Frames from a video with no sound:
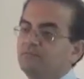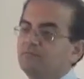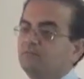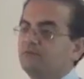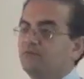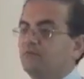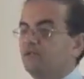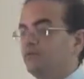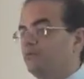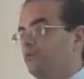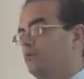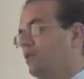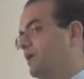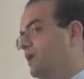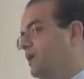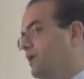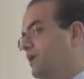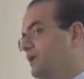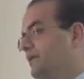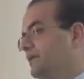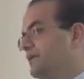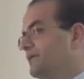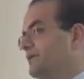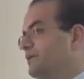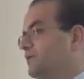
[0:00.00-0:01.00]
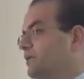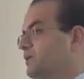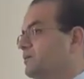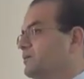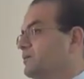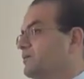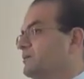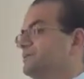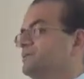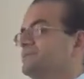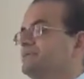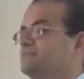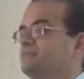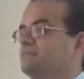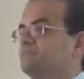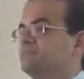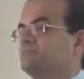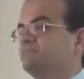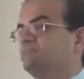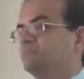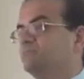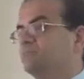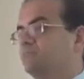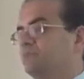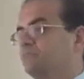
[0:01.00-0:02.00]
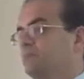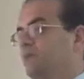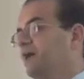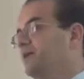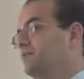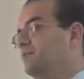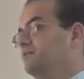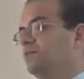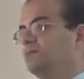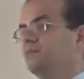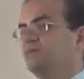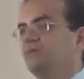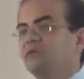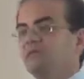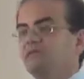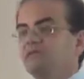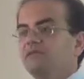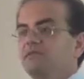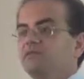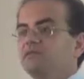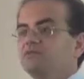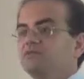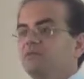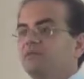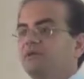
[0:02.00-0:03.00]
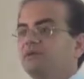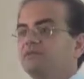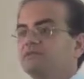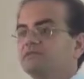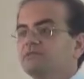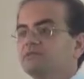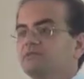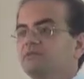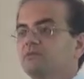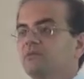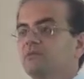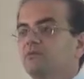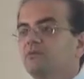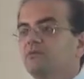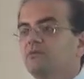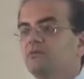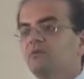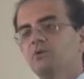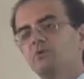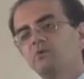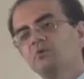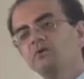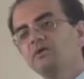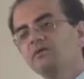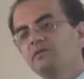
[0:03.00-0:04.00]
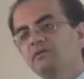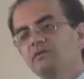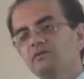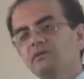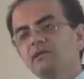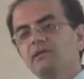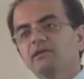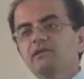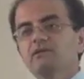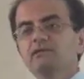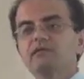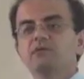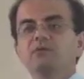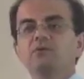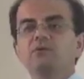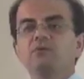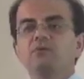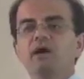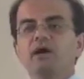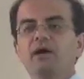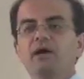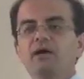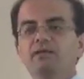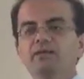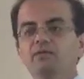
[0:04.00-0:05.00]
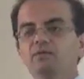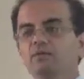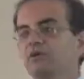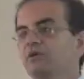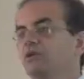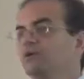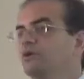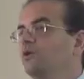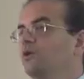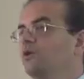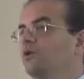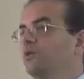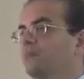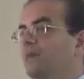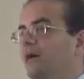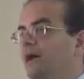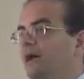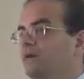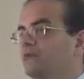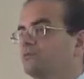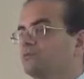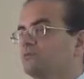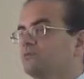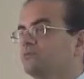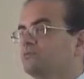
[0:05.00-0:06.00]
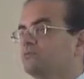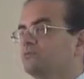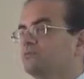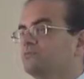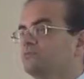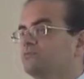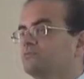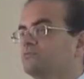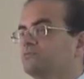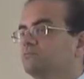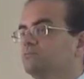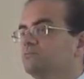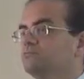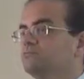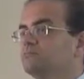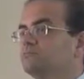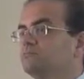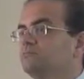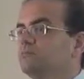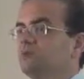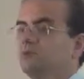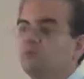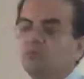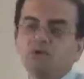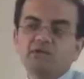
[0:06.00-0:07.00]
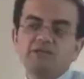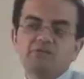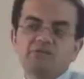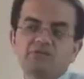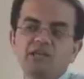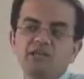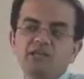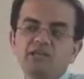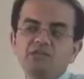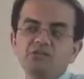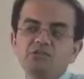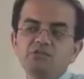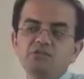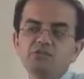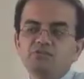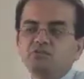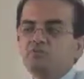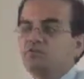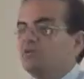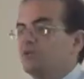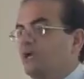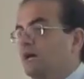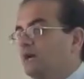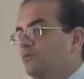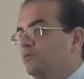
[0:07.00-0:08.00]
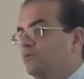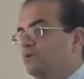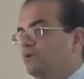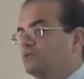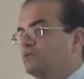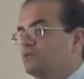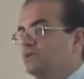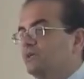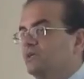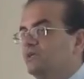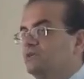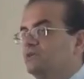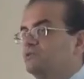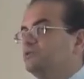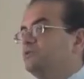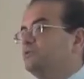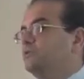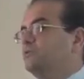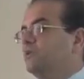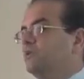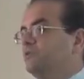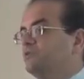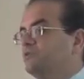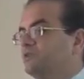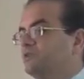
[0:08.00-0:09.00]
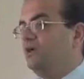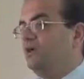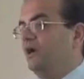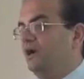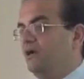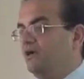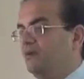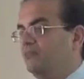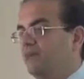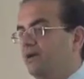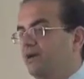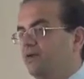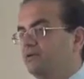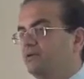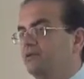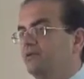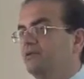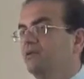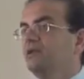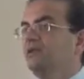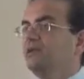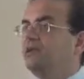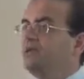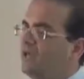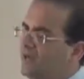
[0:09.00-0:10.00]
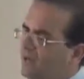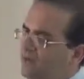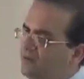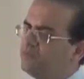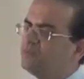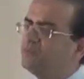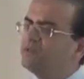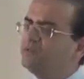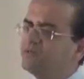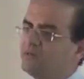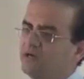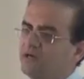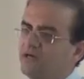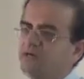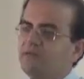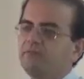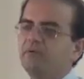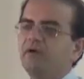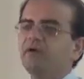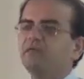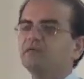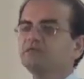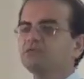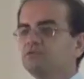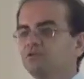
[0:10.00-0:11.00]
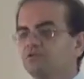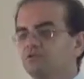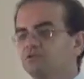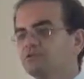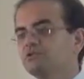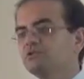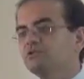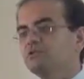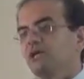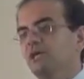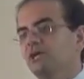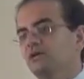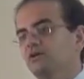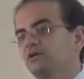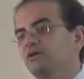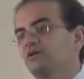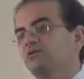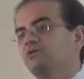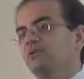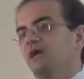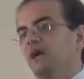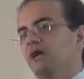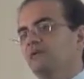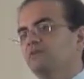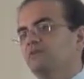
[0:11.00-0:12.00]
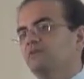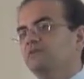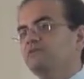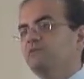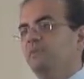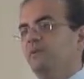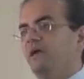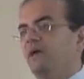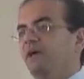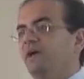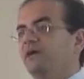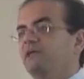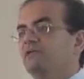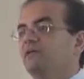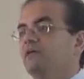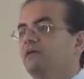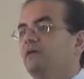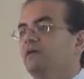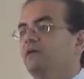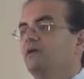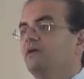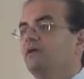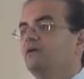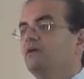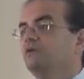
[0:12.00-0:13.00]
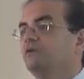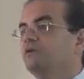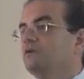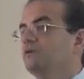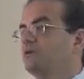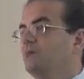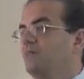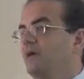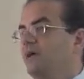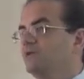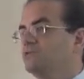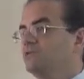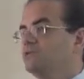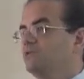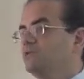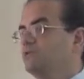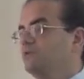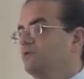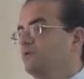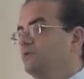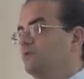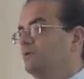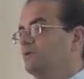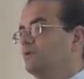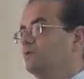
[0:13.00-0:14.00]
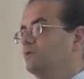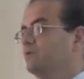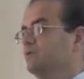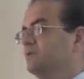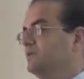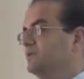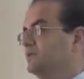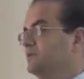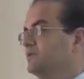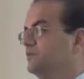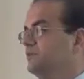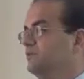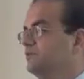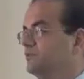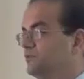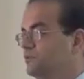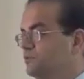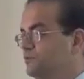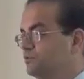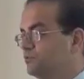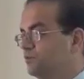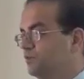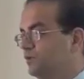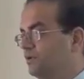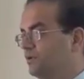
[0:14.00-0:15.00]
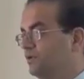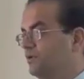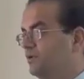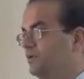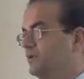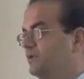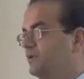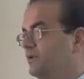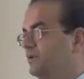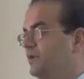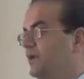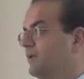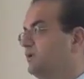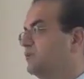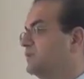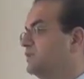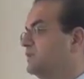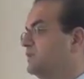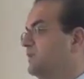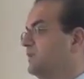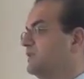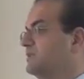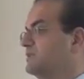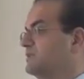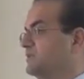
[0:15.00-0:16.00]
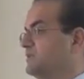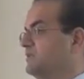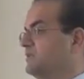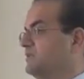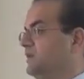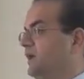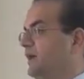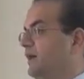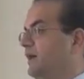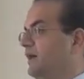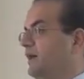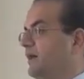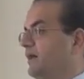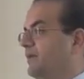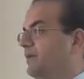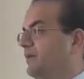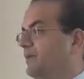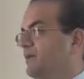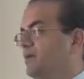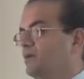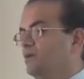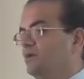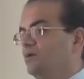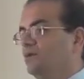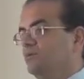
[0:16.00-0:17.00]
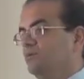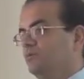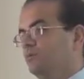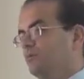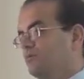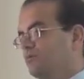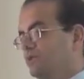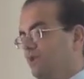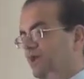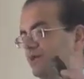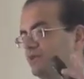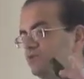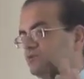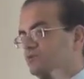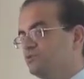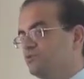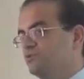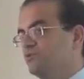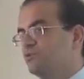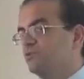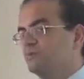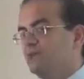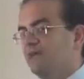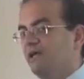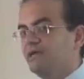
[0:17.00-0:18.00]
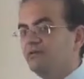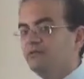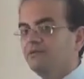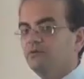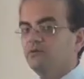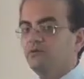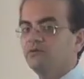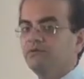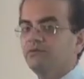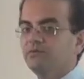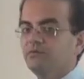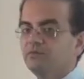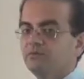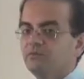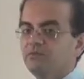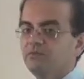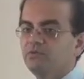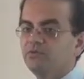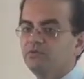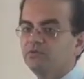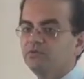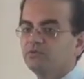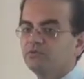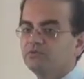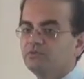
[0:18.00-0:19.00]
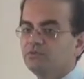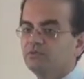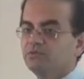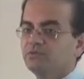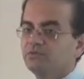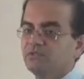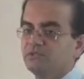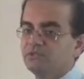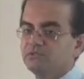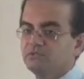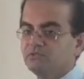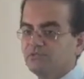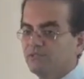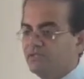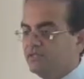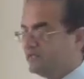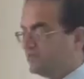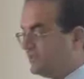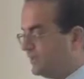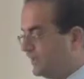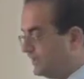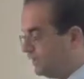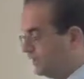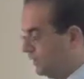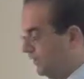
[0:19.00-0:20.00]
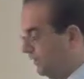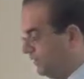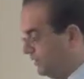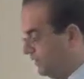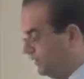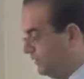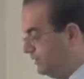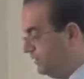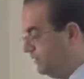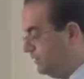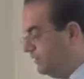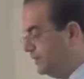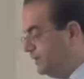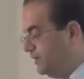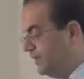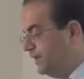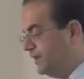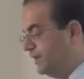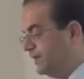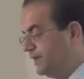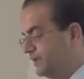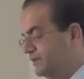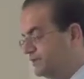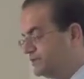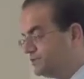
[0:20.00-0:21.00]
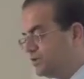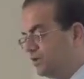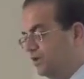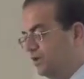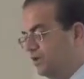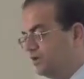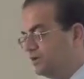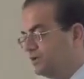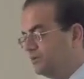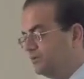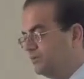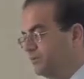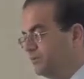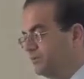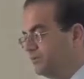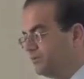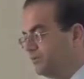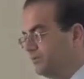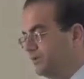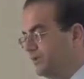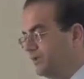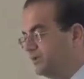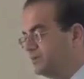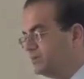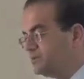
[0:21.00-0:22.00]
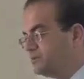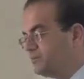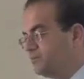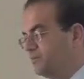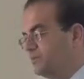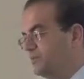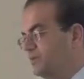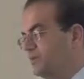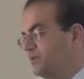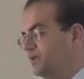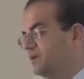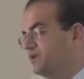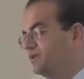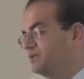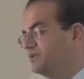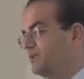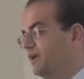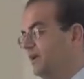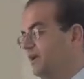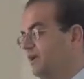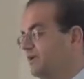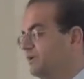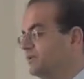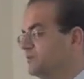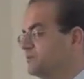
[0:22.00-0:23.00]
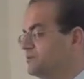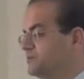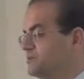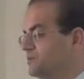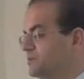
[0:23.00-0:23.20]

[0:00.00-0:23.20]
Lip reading: You're like, well, it's bothering me in these ways. Well, what do you think? How do you want to go about? Do you want to change? Do you not want to change? Do you want to talk about it? Yeah, I want to talk about it. So you just kind of go down this path. You can imagine with an individual that would take some time. We've kind of streamlined it with the computer so it doesn't take that long. It's all computer-based from beginning to end.